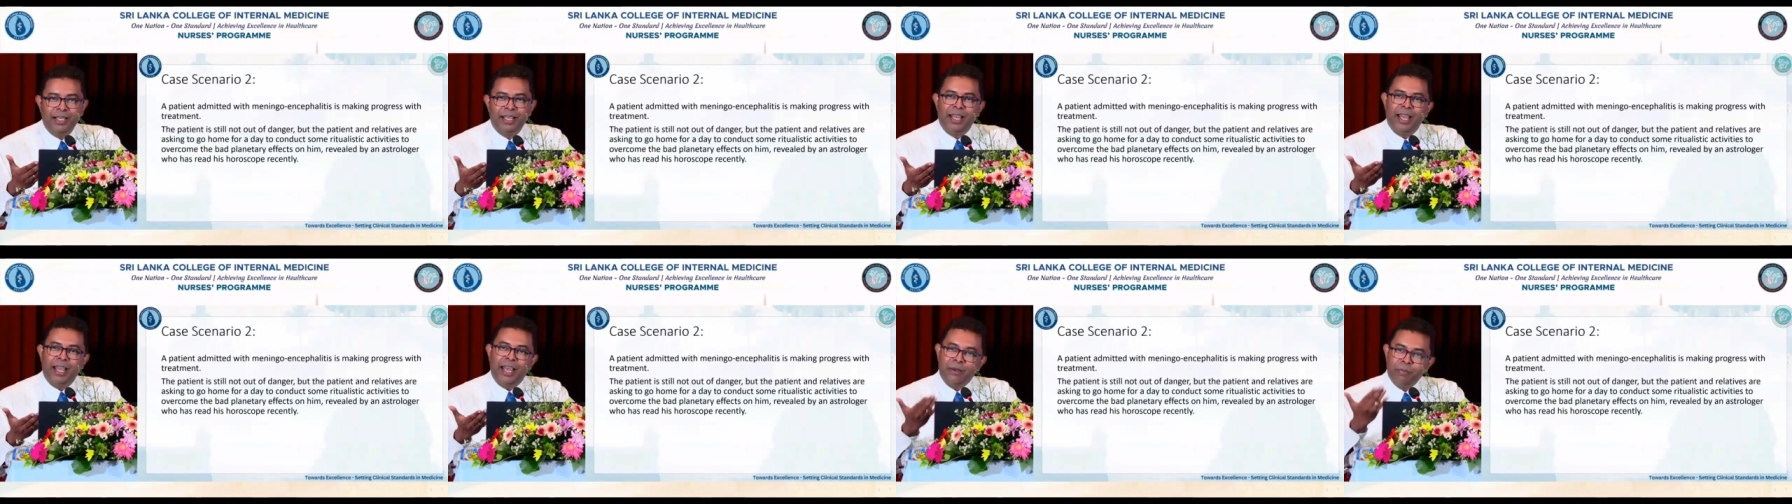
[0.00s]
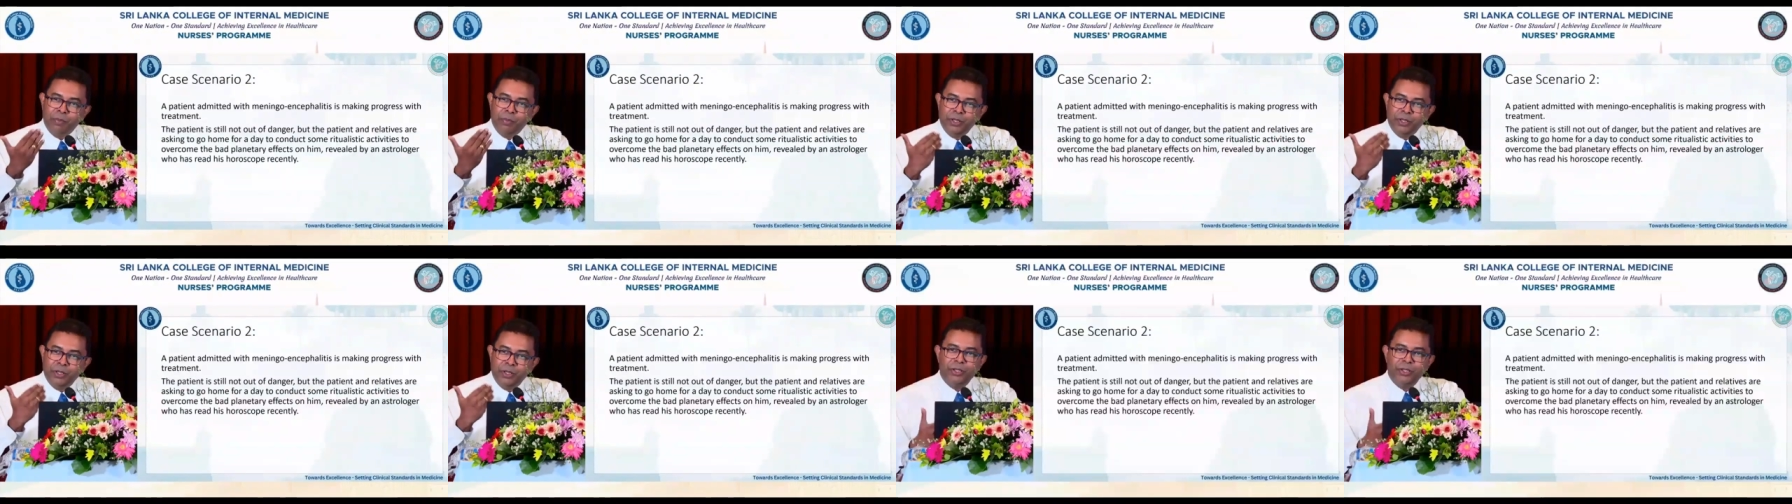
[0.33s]

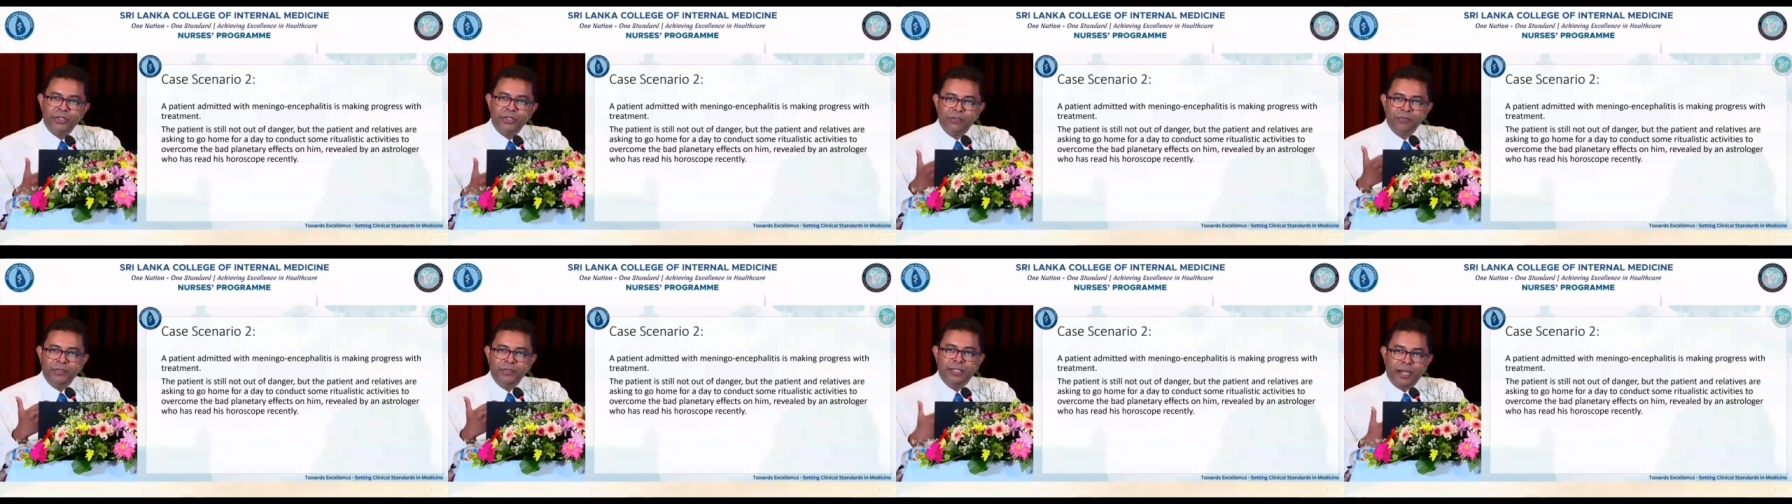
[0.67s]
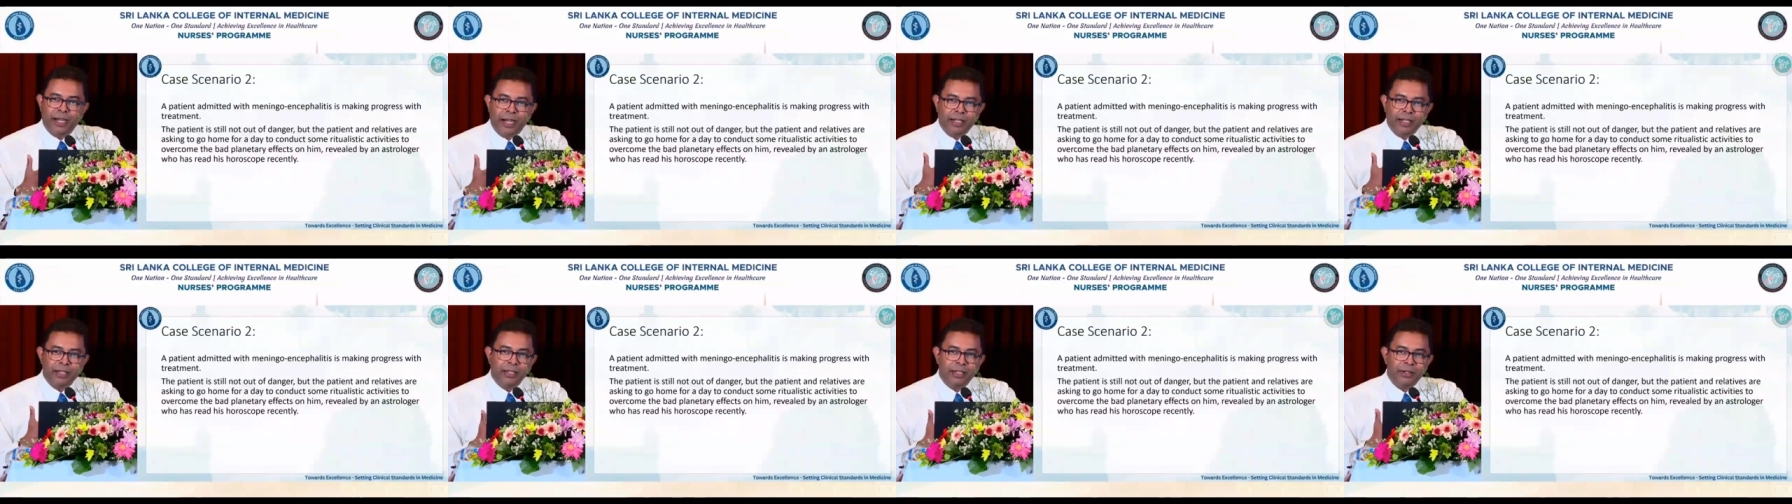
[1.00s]
and because of the
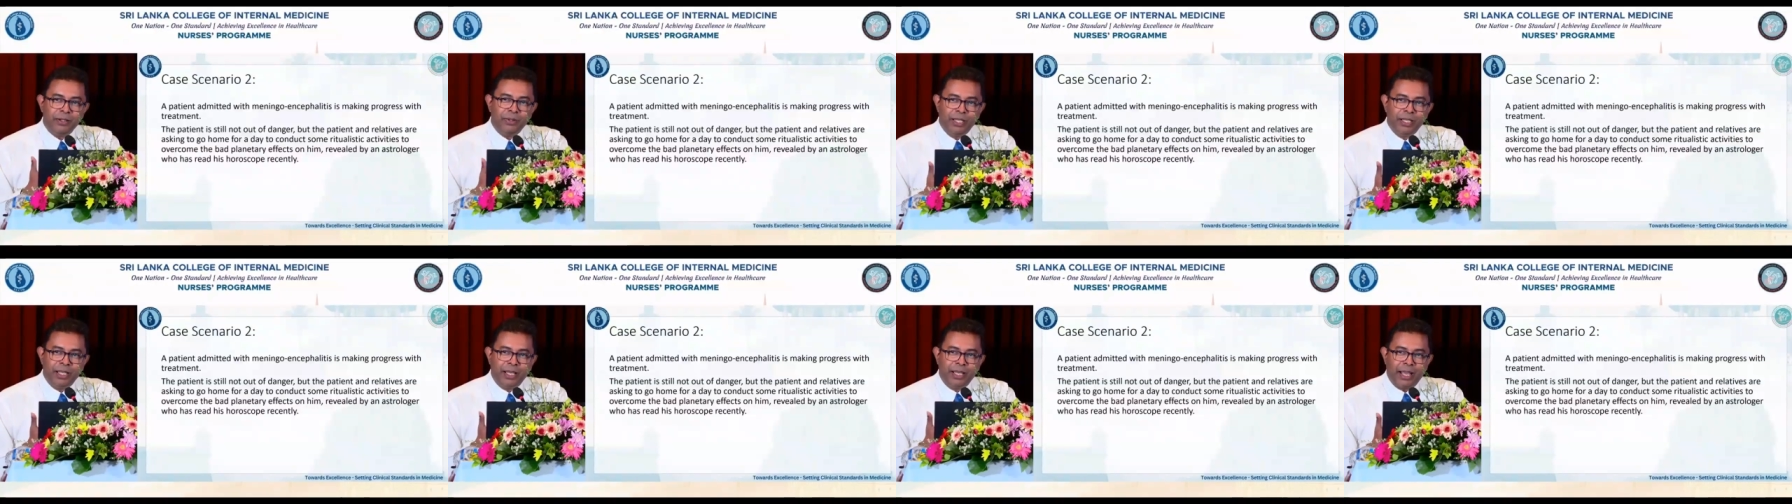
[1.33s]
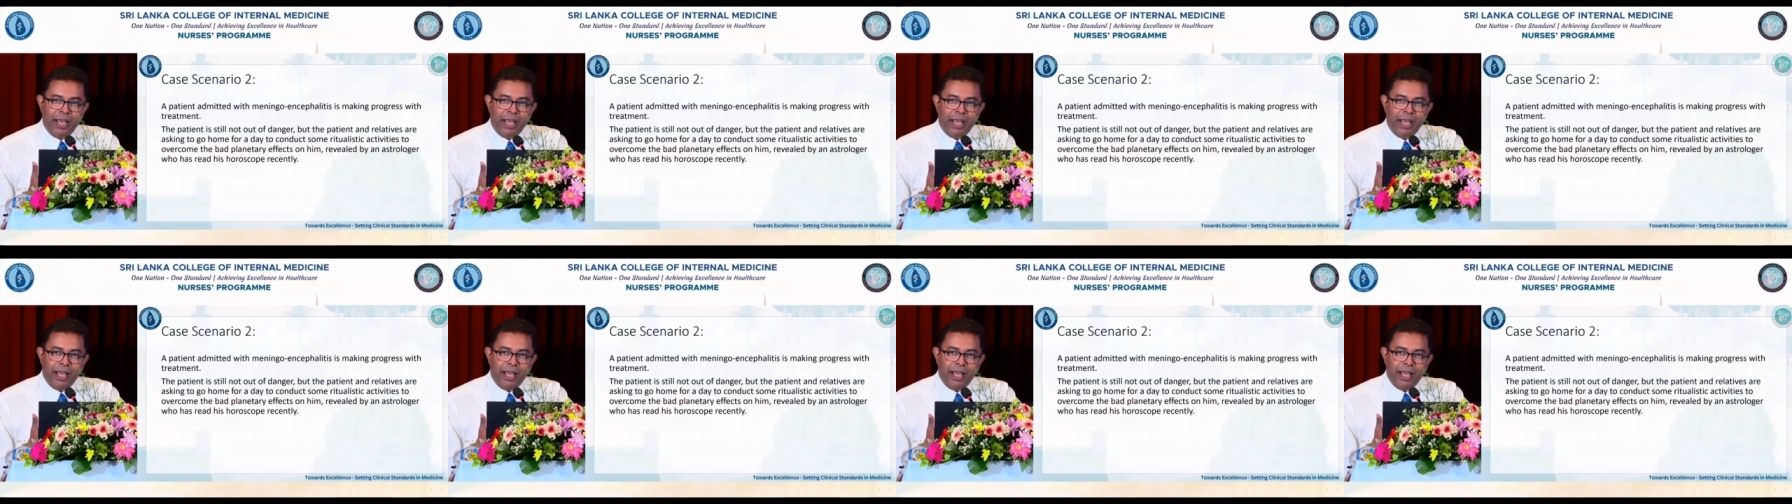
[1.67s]
gratitude they